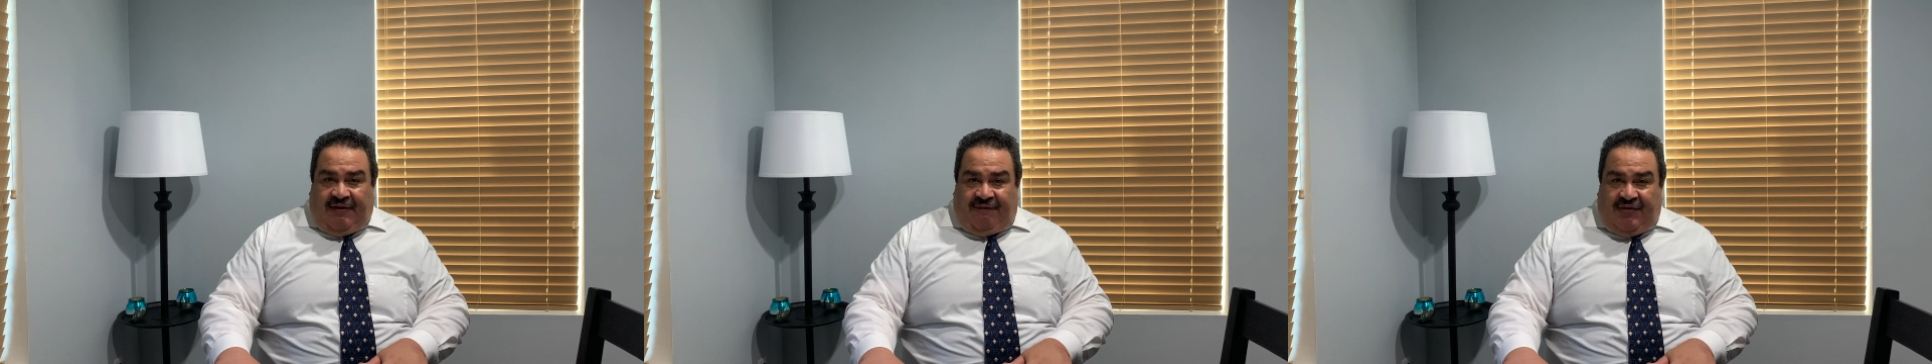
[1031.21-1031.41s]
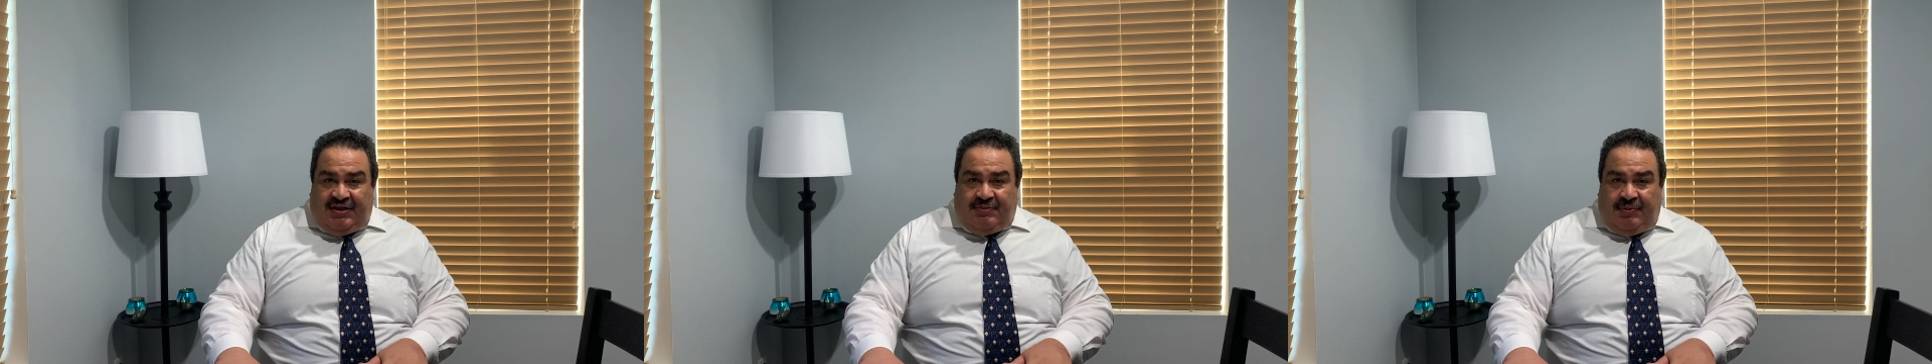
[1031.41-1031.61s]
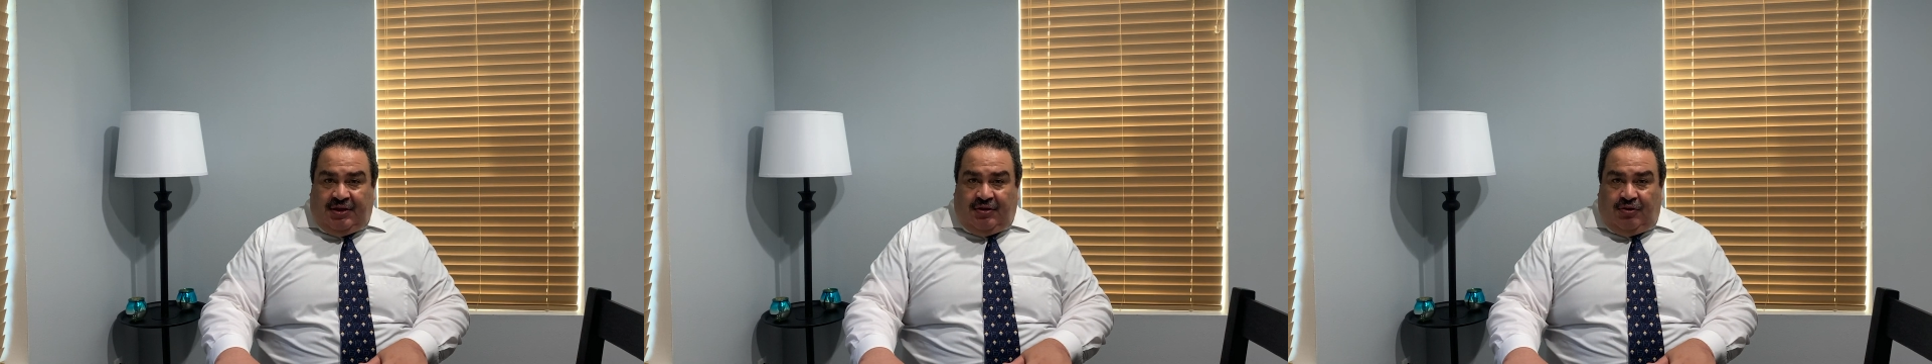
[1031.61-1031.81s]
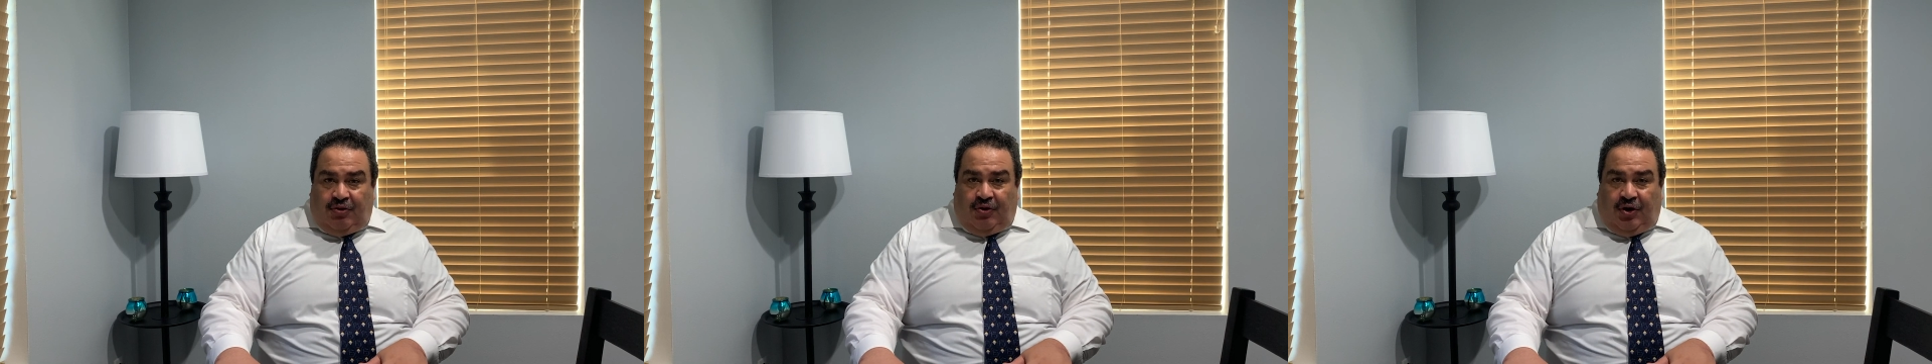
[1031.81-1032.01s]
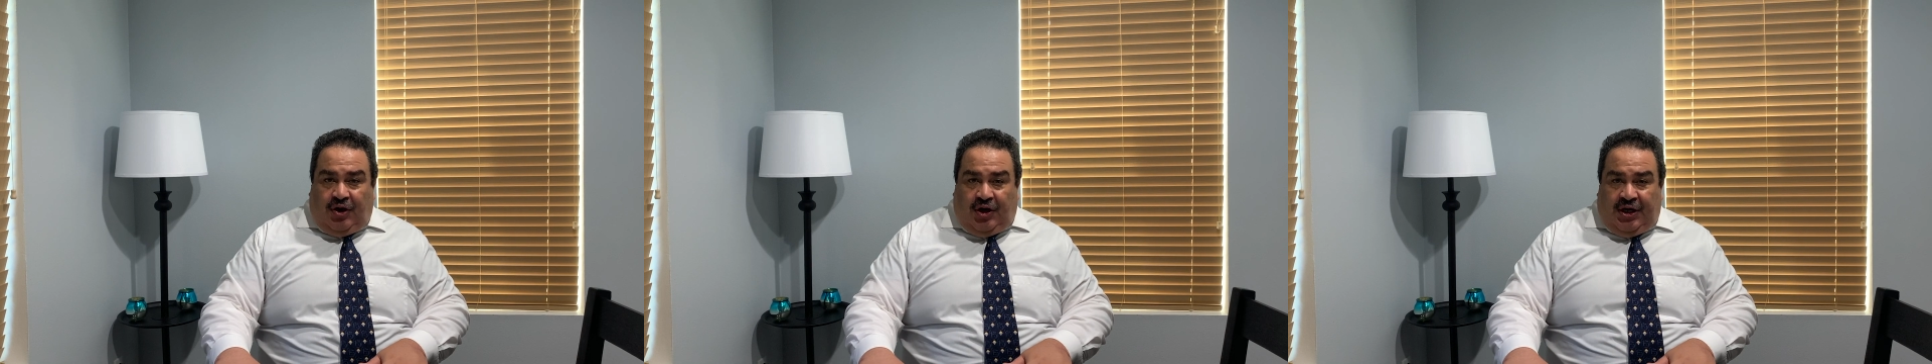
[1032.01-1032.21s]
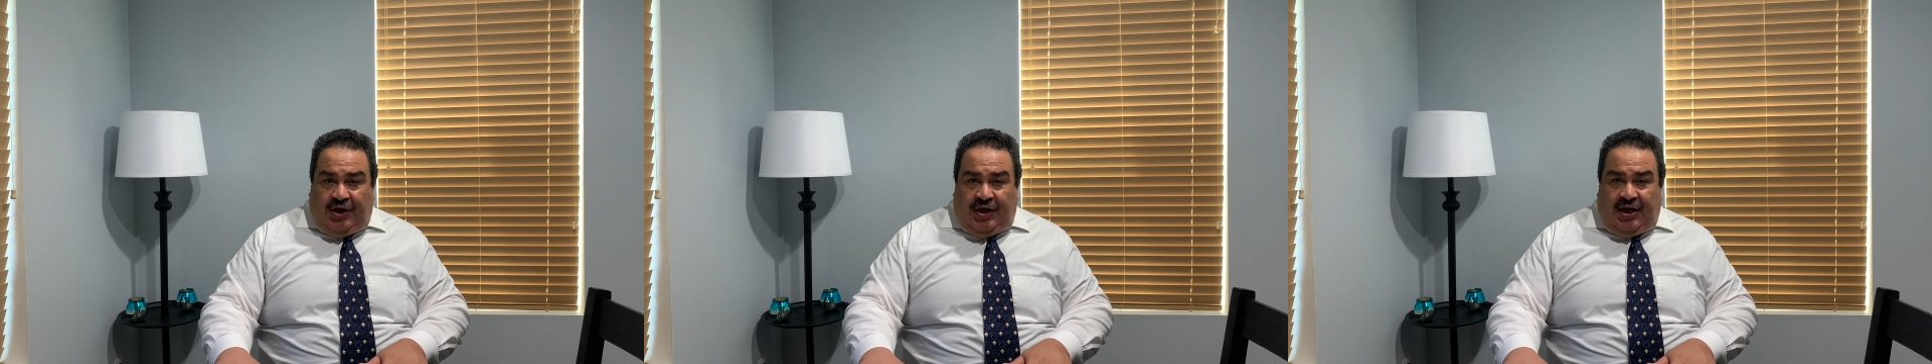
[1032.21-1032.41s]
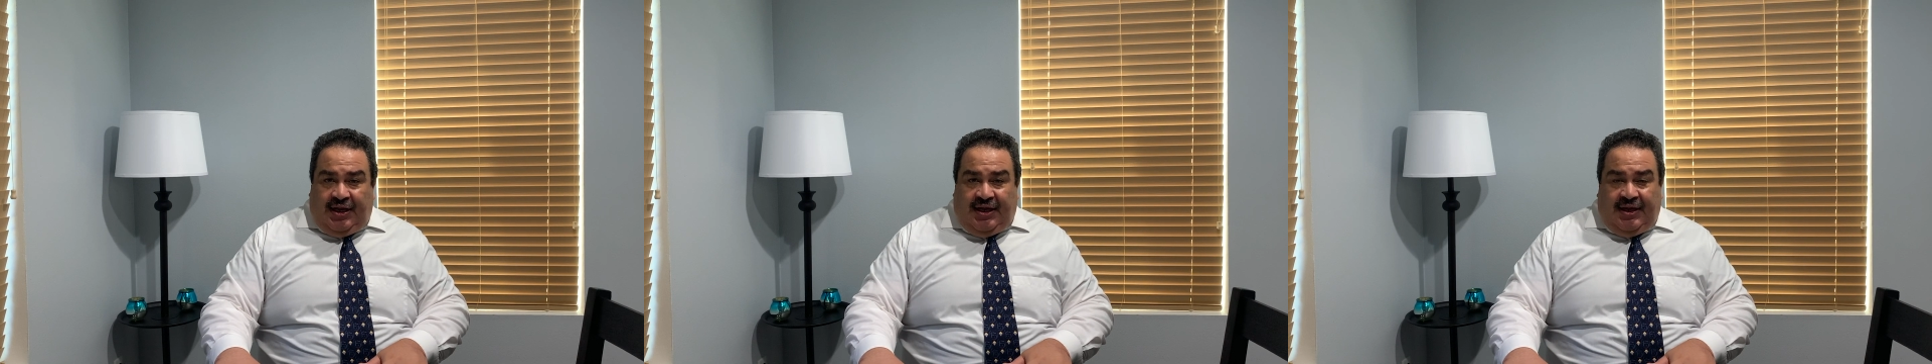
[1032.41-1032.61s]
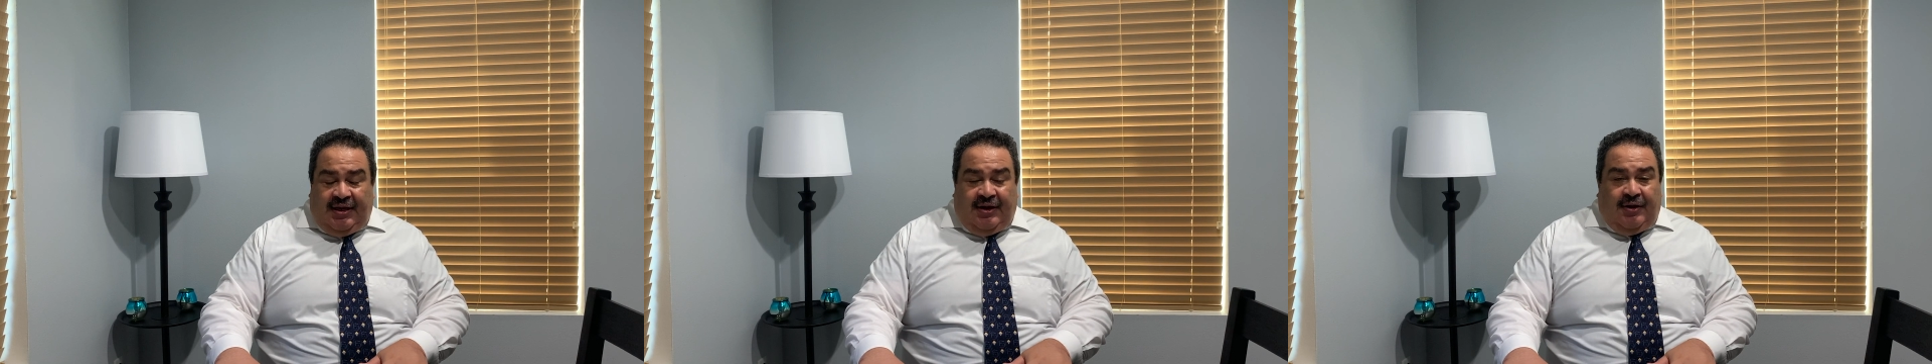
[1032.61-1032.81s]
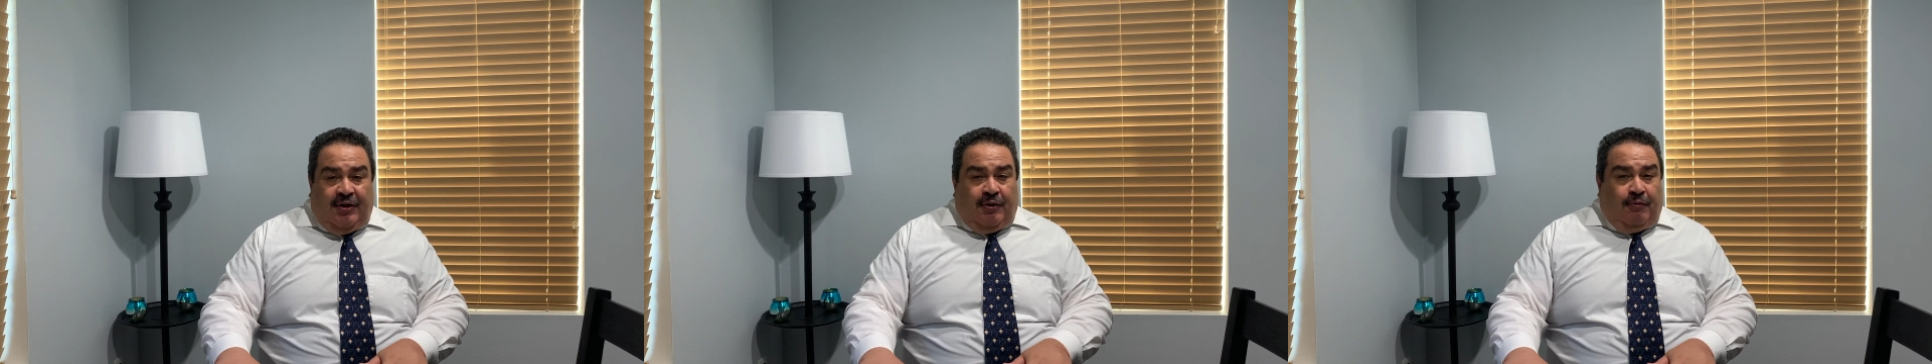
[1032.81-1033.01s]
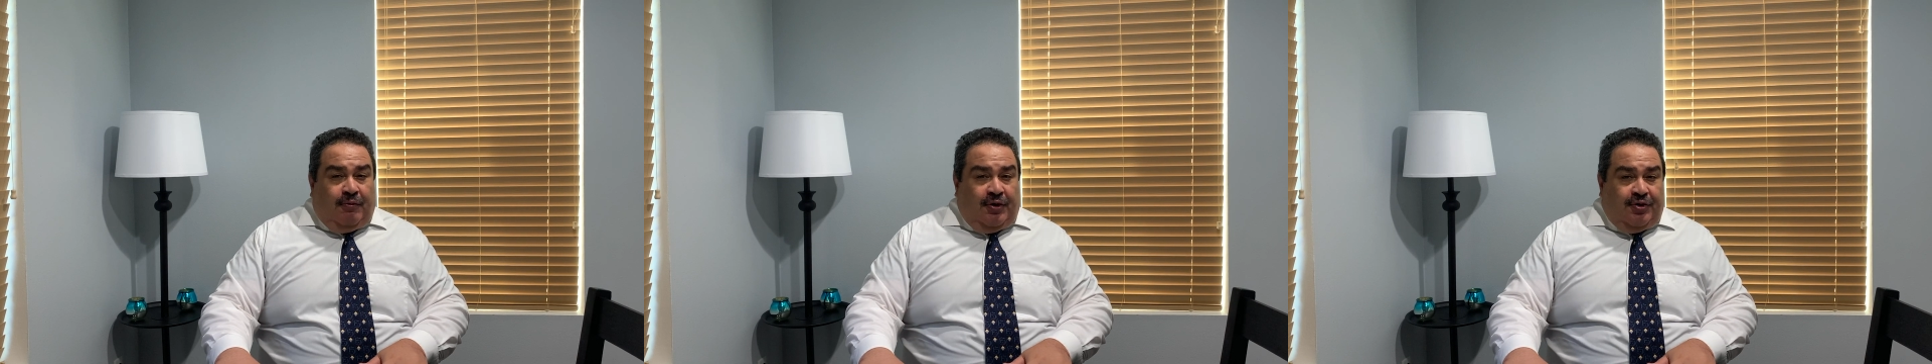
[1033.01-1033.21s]
investment law only
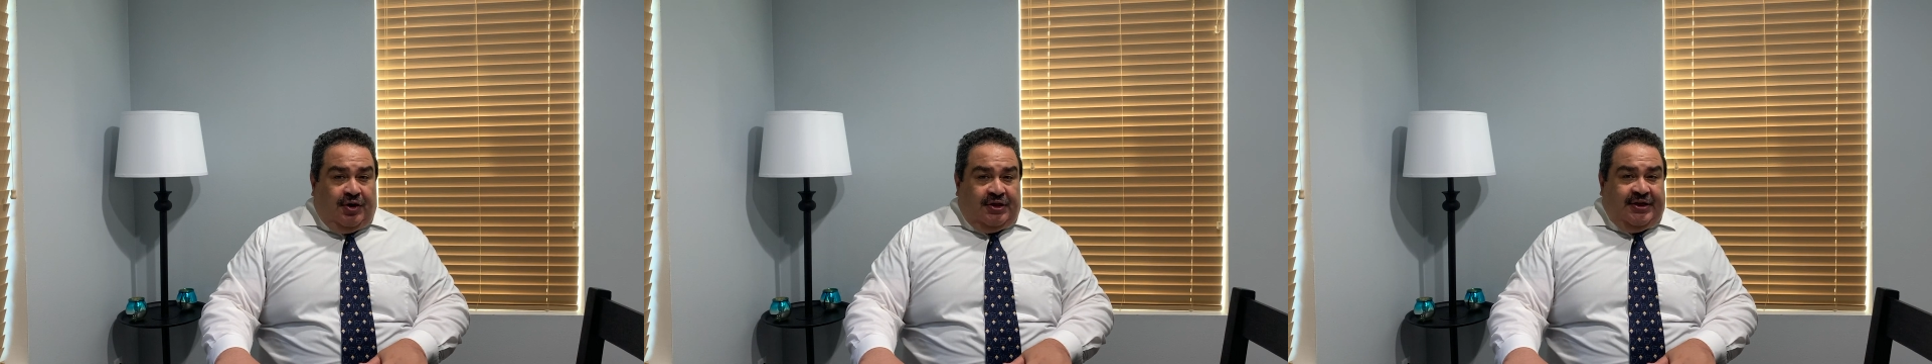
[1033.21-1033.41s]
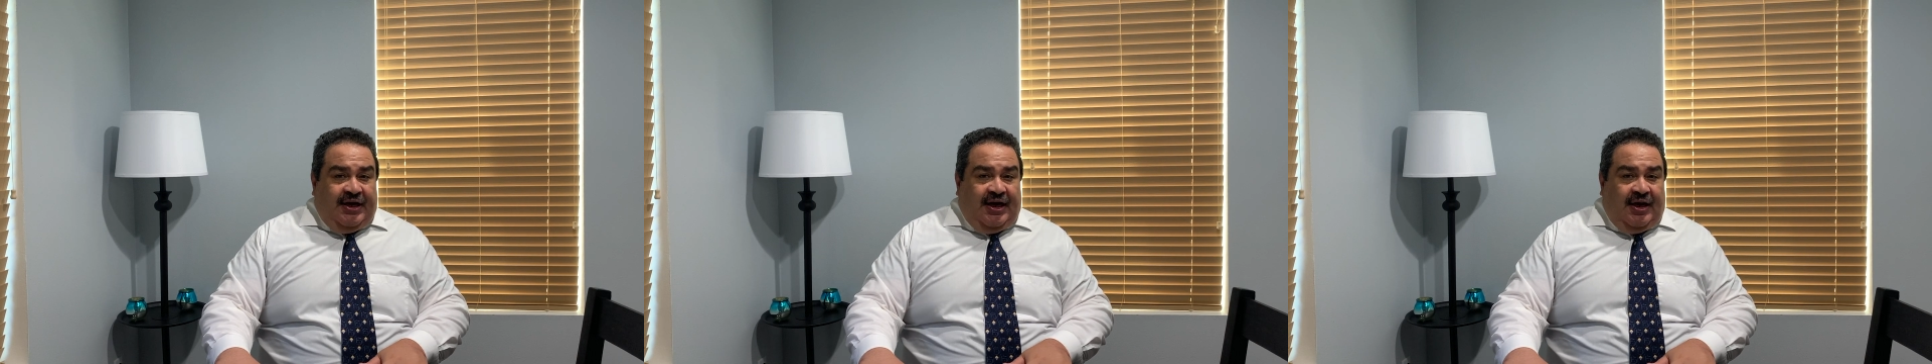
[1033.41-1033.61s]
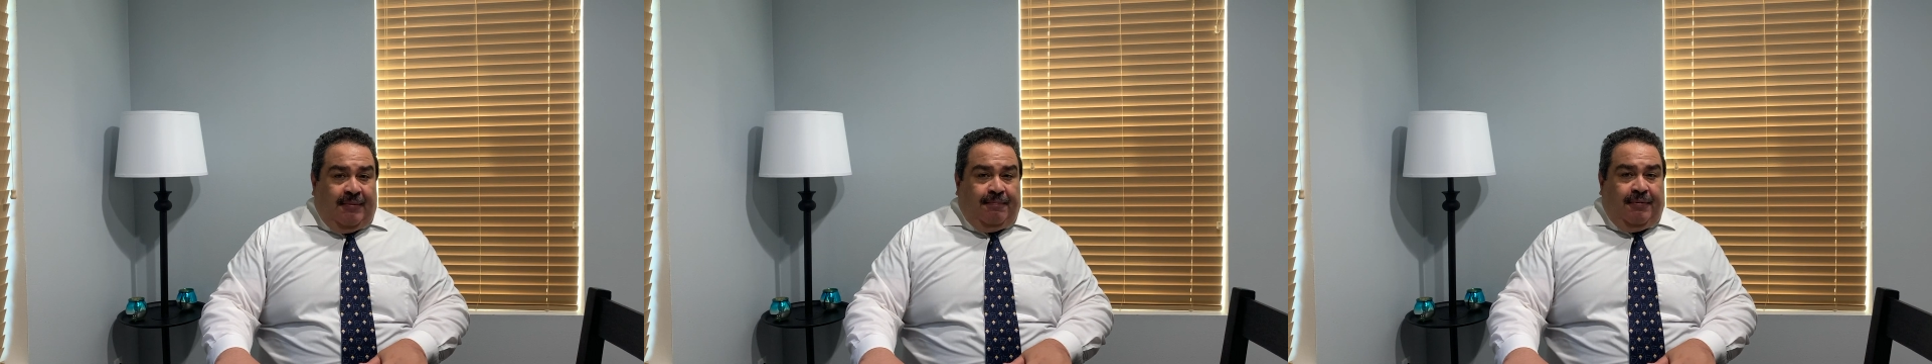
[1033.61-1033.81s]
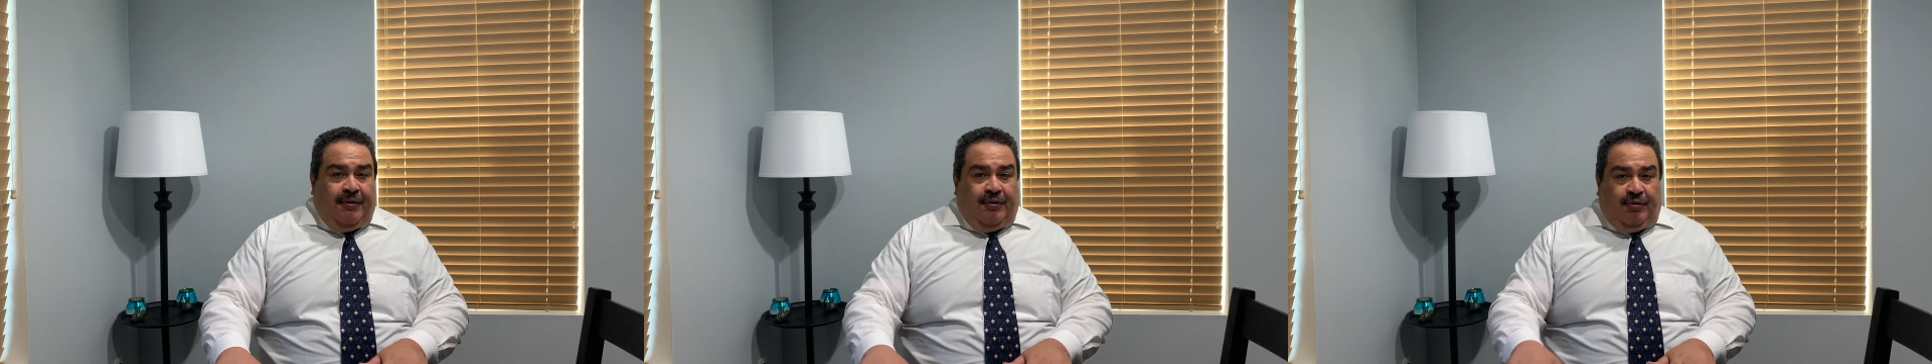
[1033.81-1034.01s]
will not help.